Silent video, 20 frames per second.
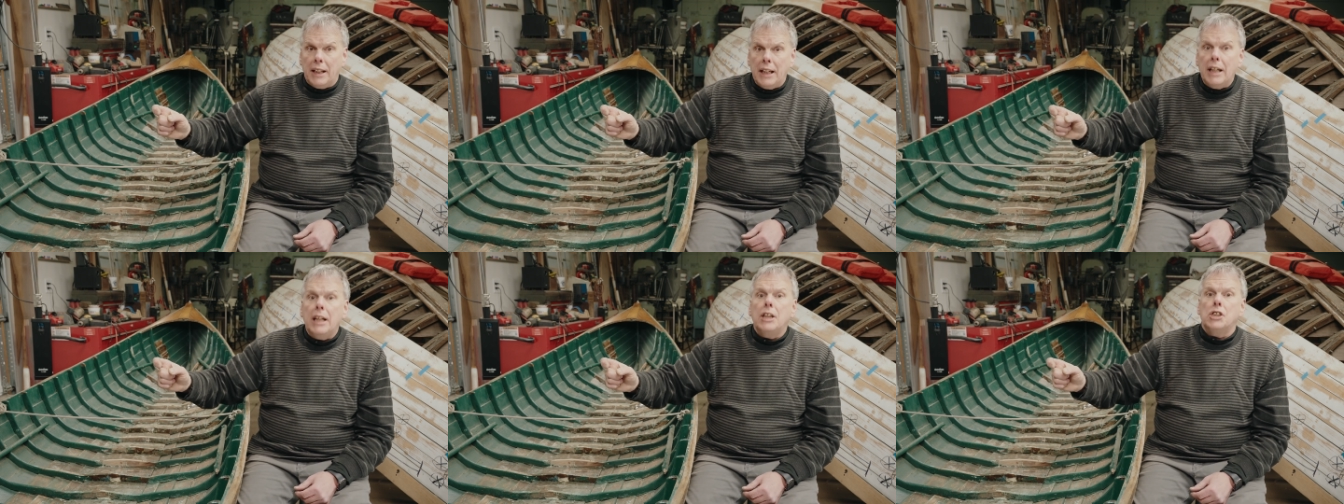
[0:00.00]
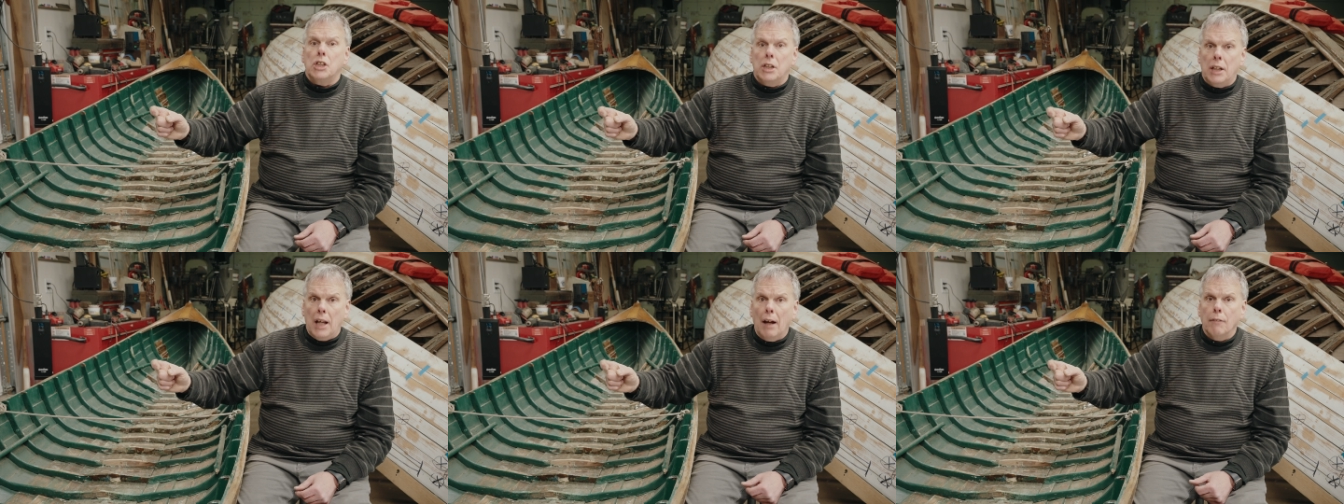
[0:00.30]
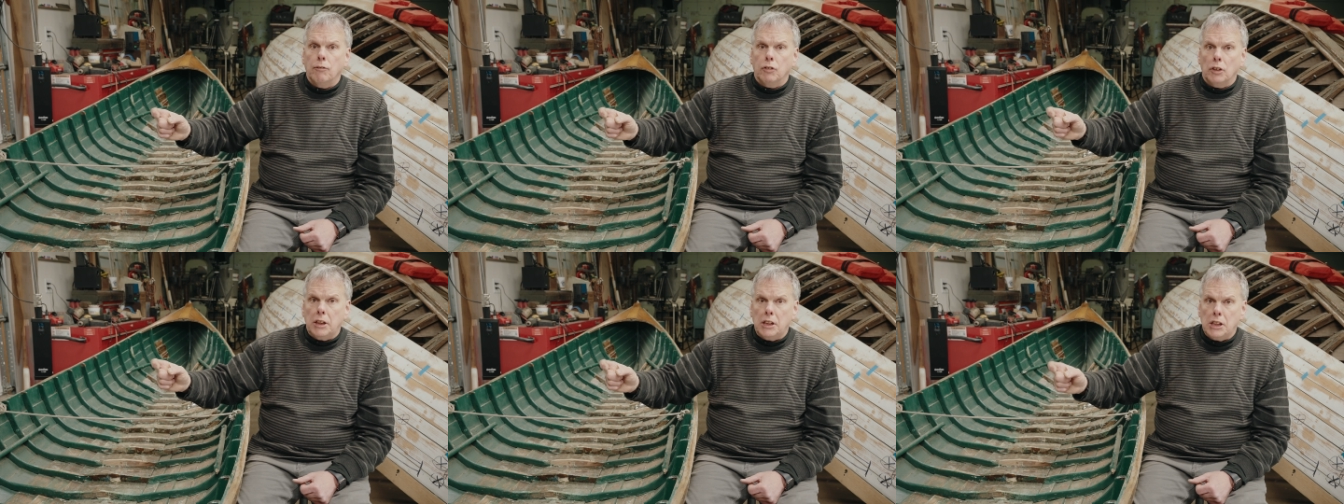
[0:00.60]
each and
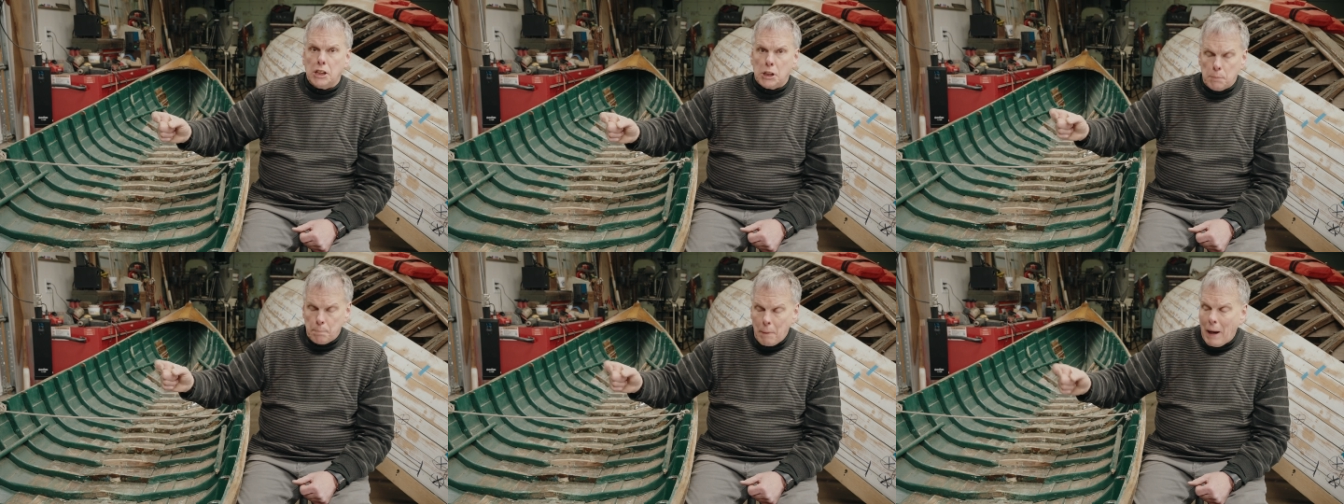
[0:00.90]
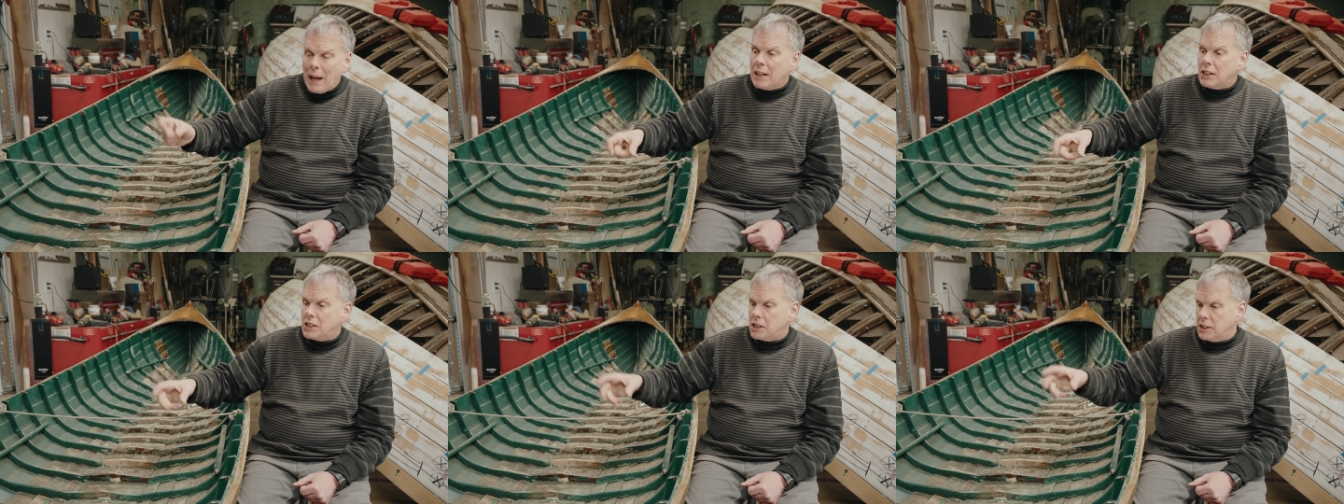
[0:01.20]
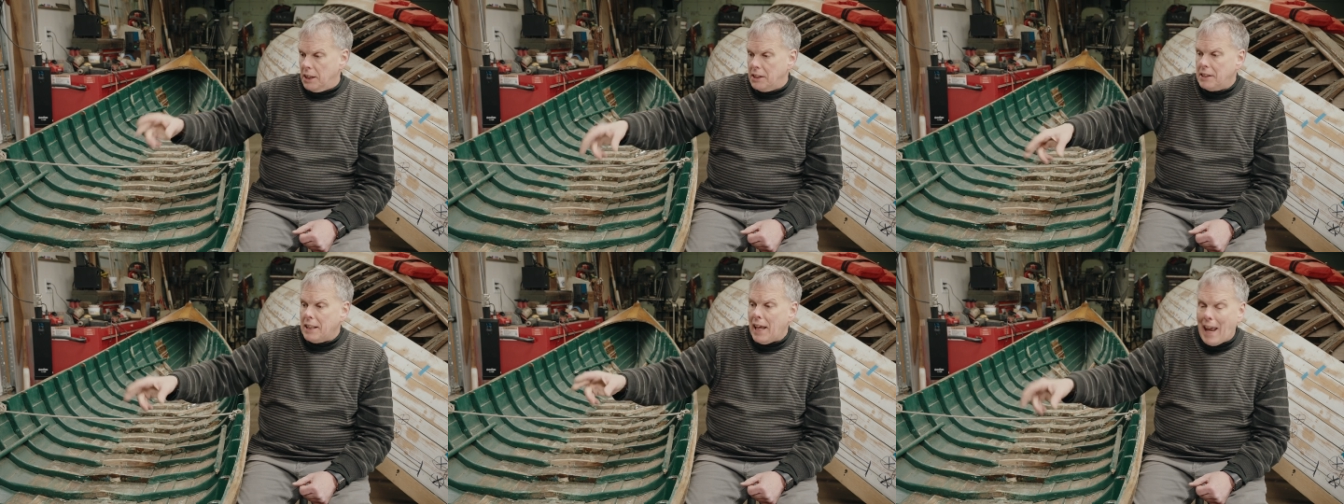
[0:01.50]
every space
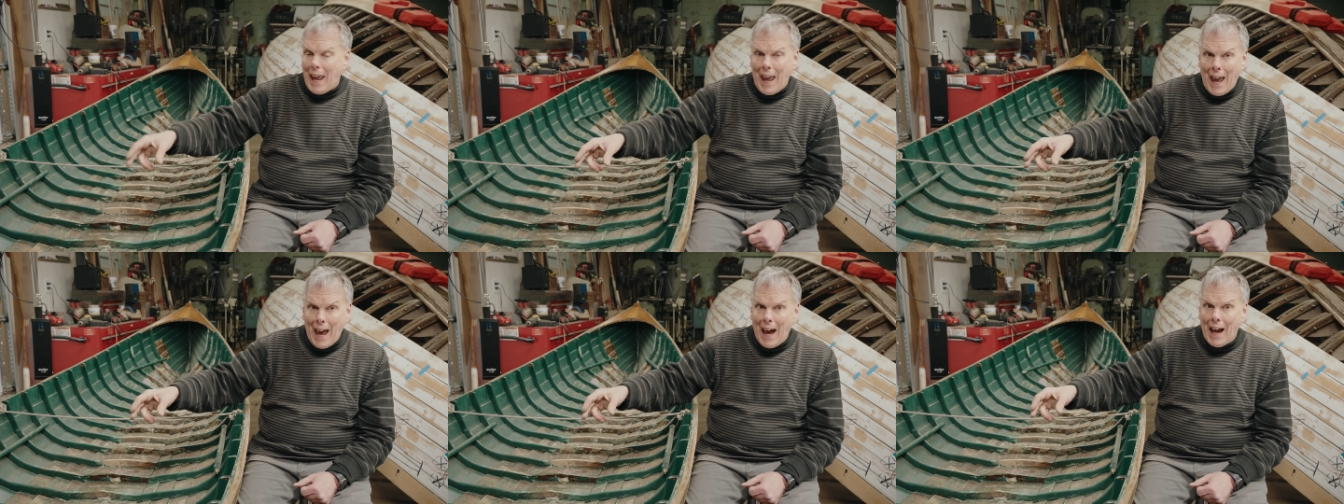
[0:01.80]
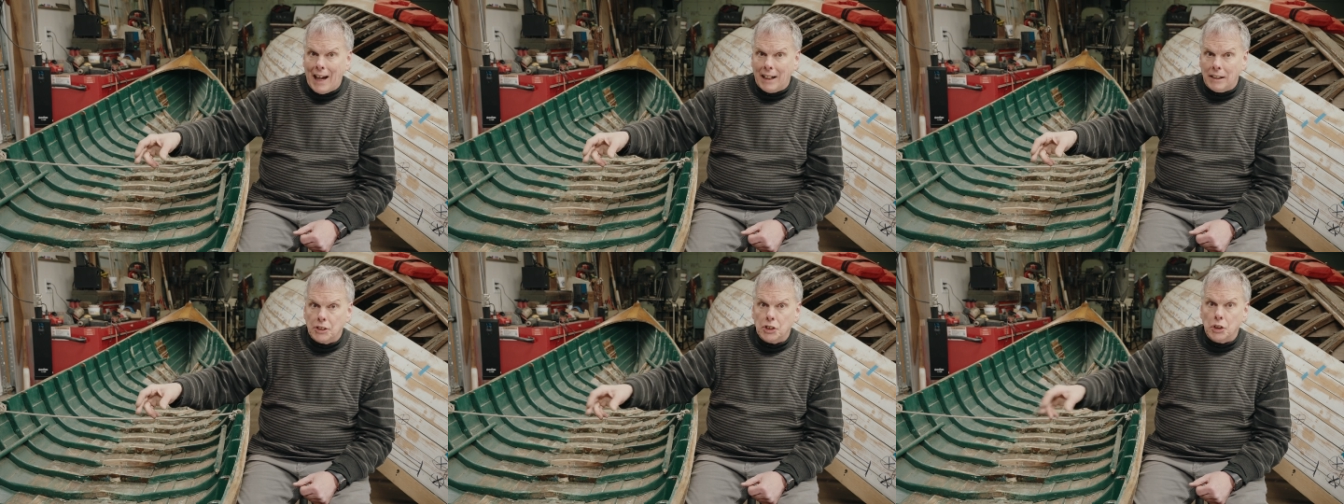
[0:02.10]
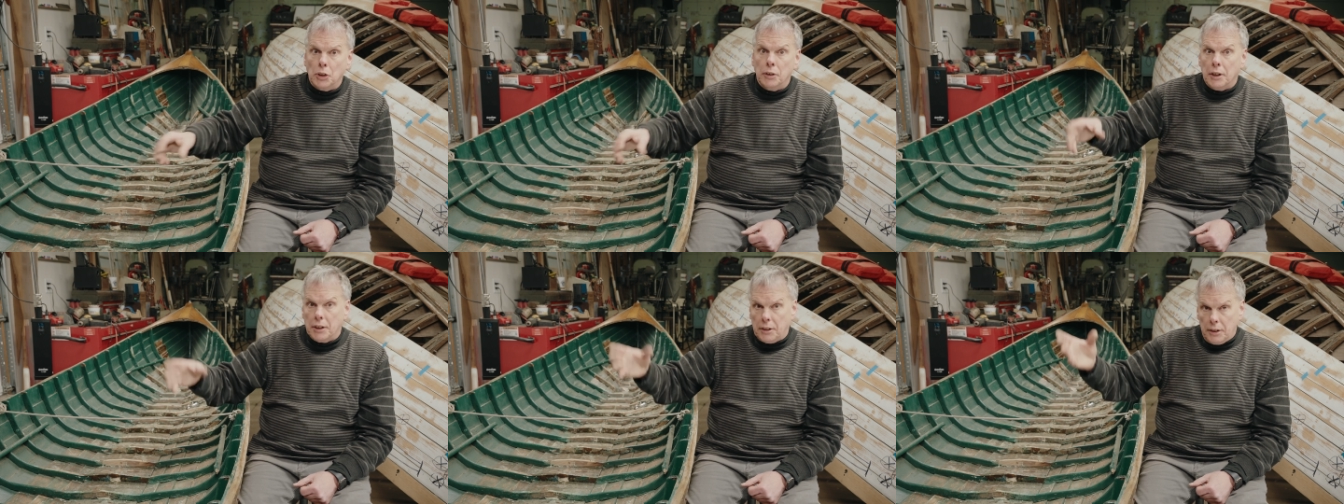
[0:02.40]
that they had
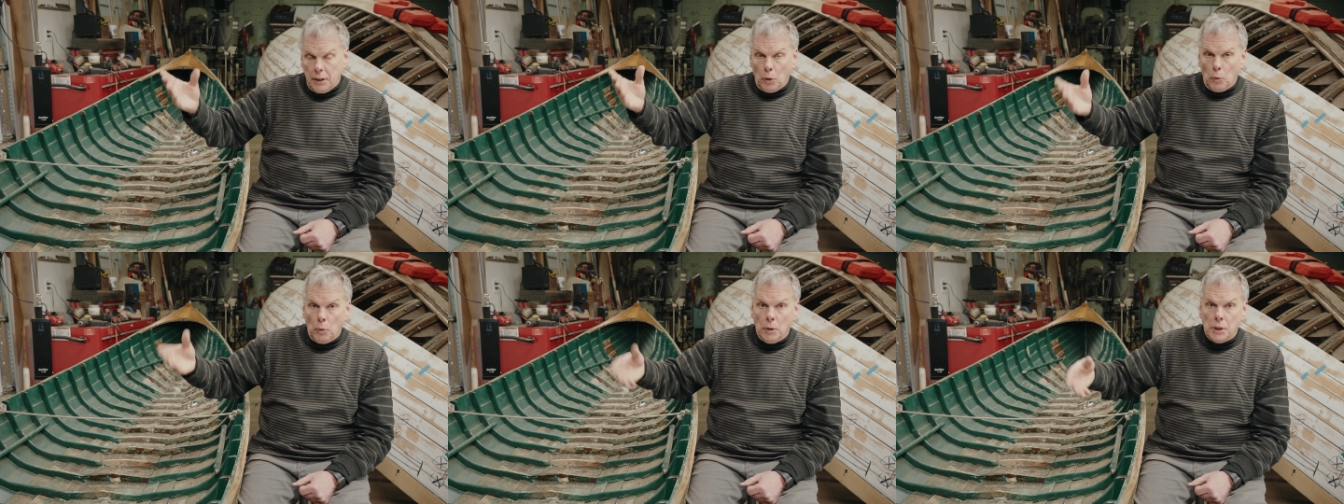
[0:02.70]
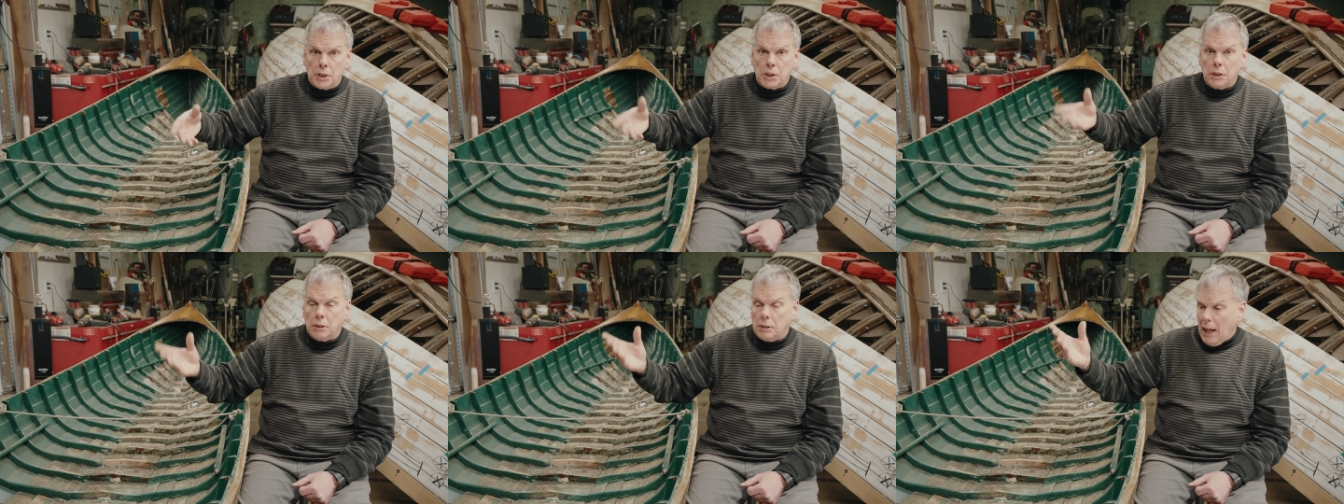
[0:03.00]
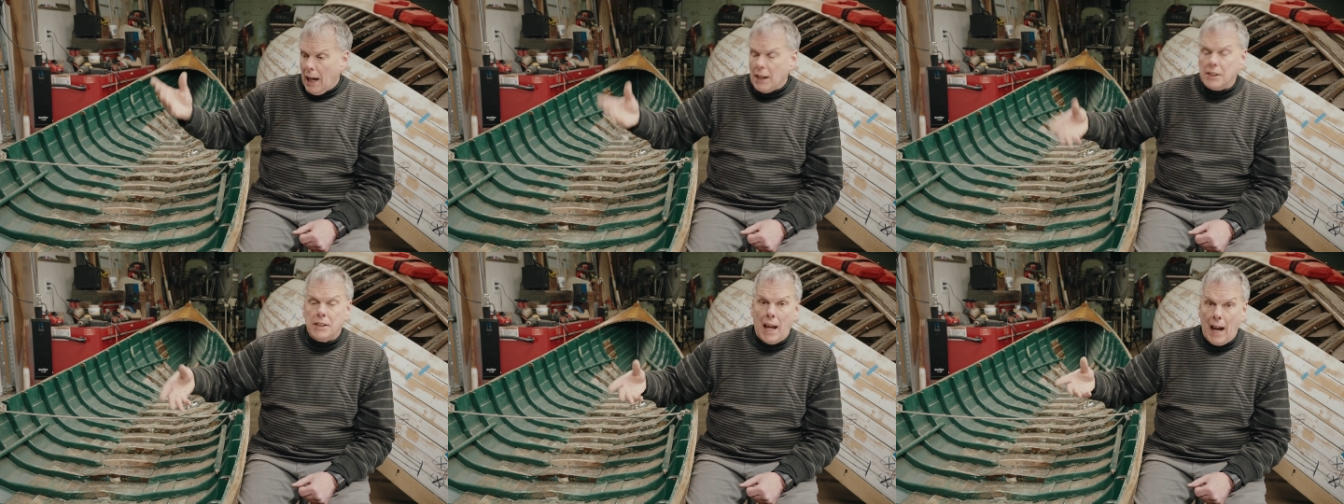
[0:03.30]
so that there was
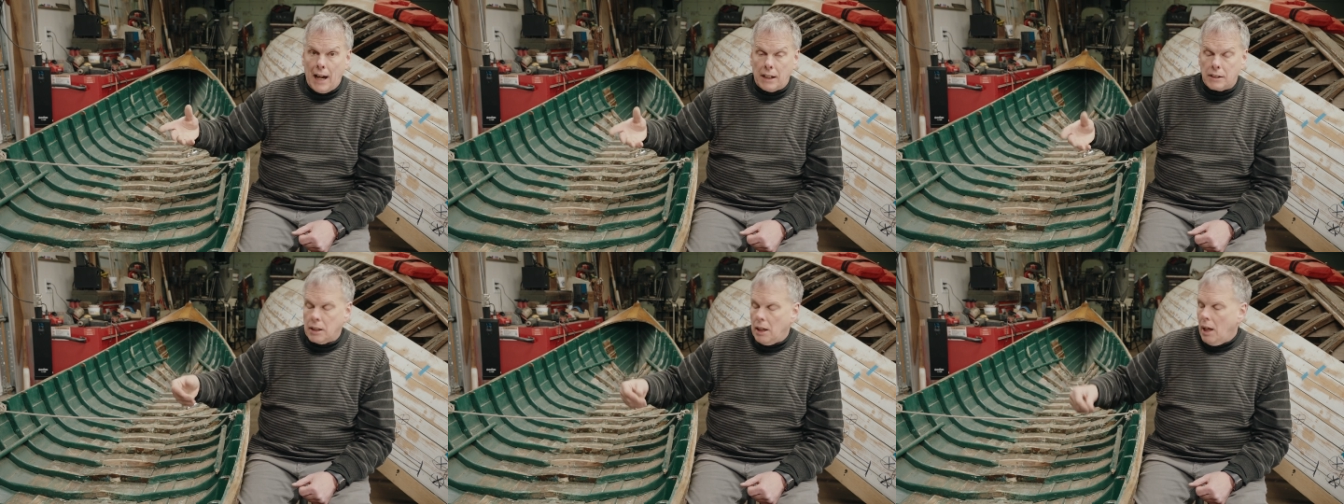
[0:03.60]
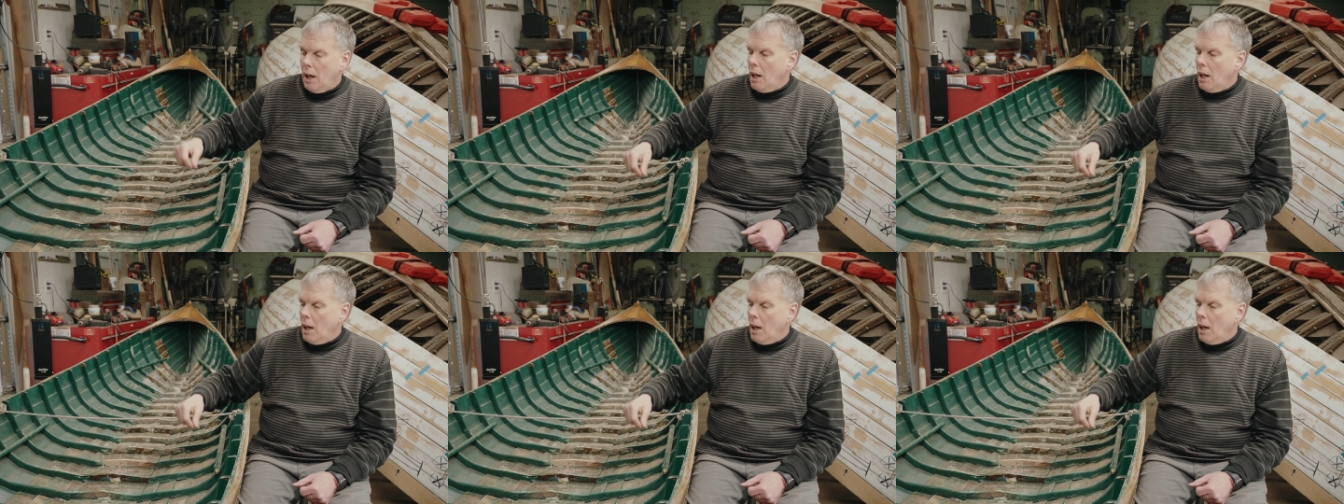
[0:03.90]
contact.